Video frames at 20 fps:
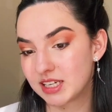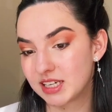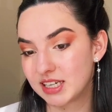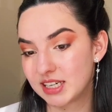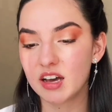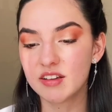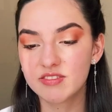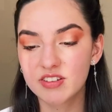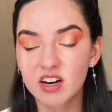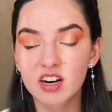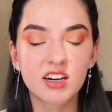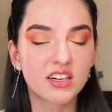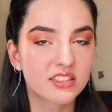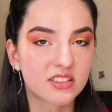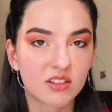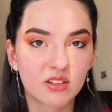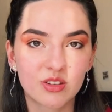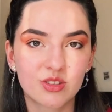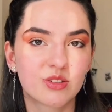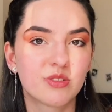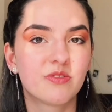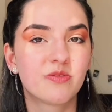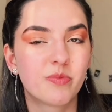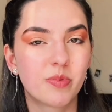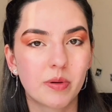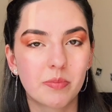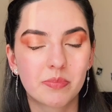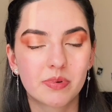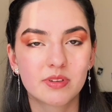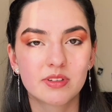I've heard a lot of
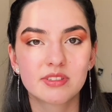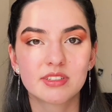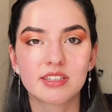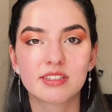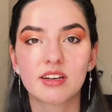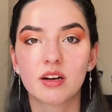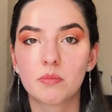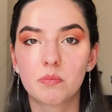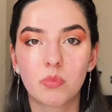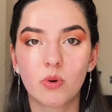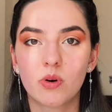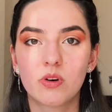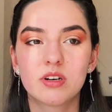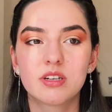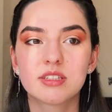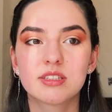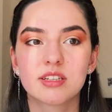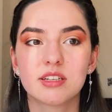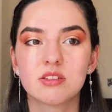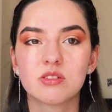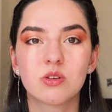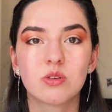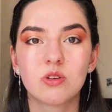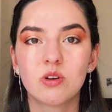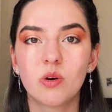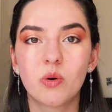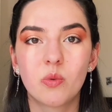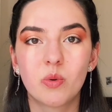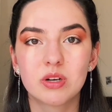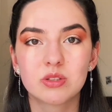people that are bored and don't
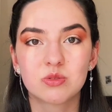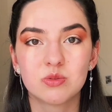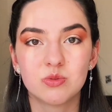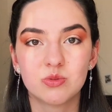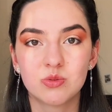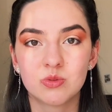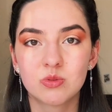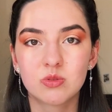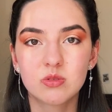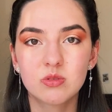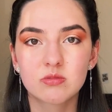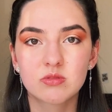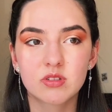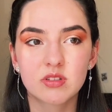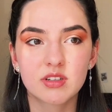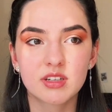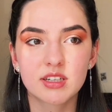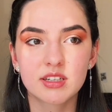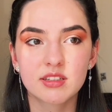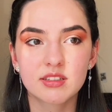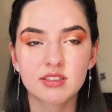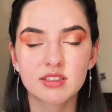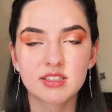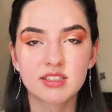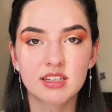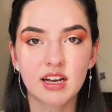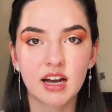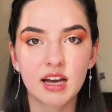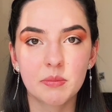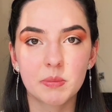know what to do during this
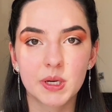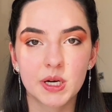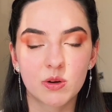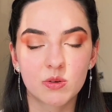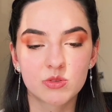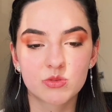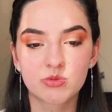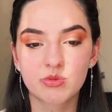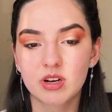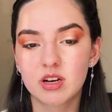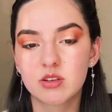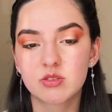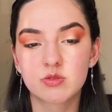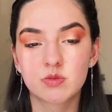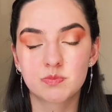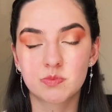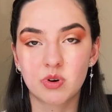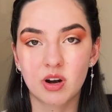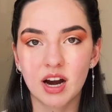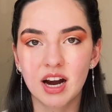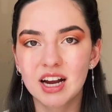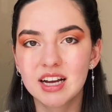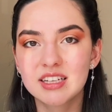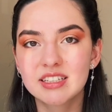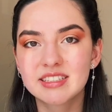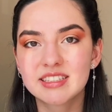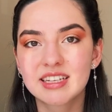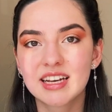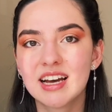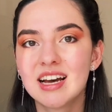time, and I was really
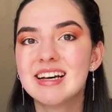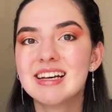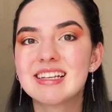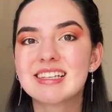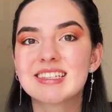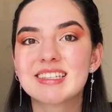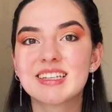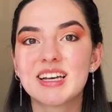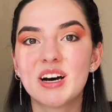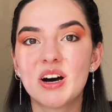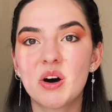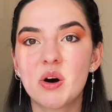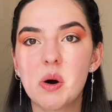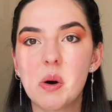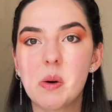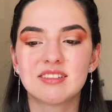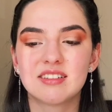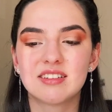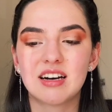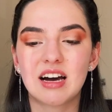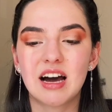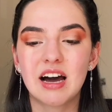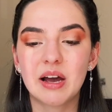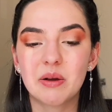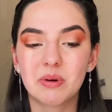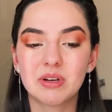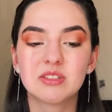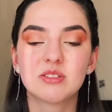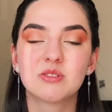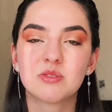surprised. So I
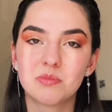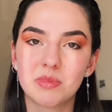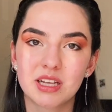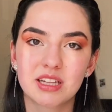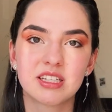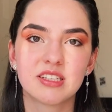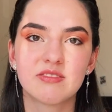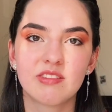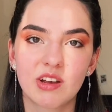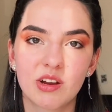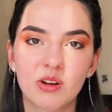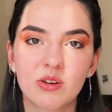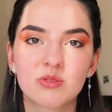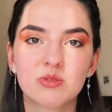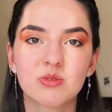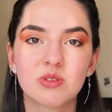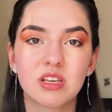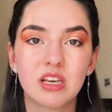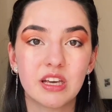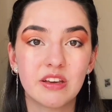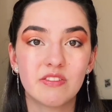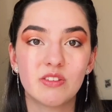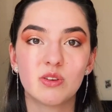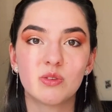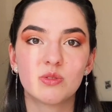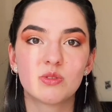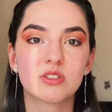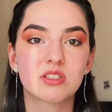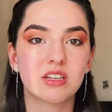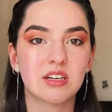wanted to make this video to give
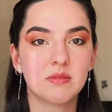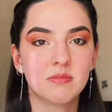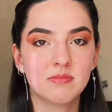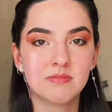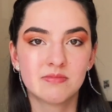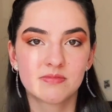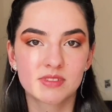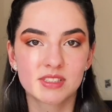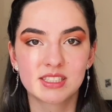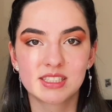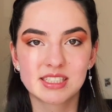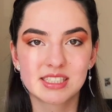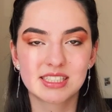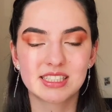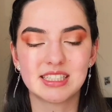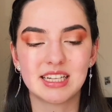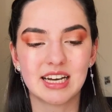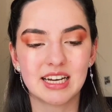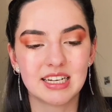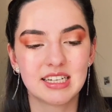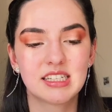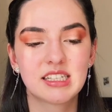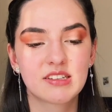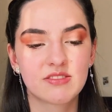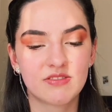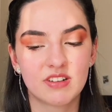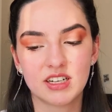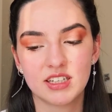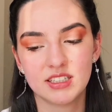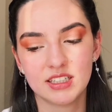you some nice,
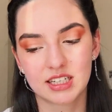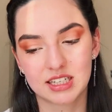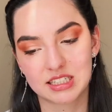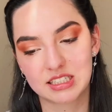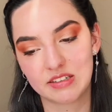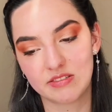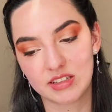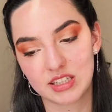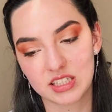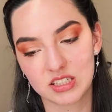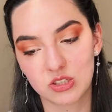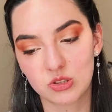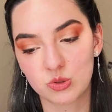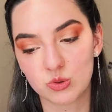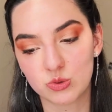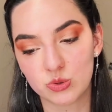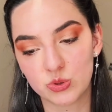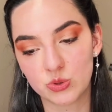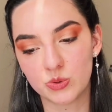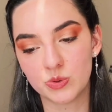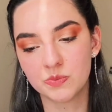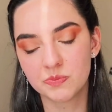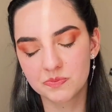fun activities to do.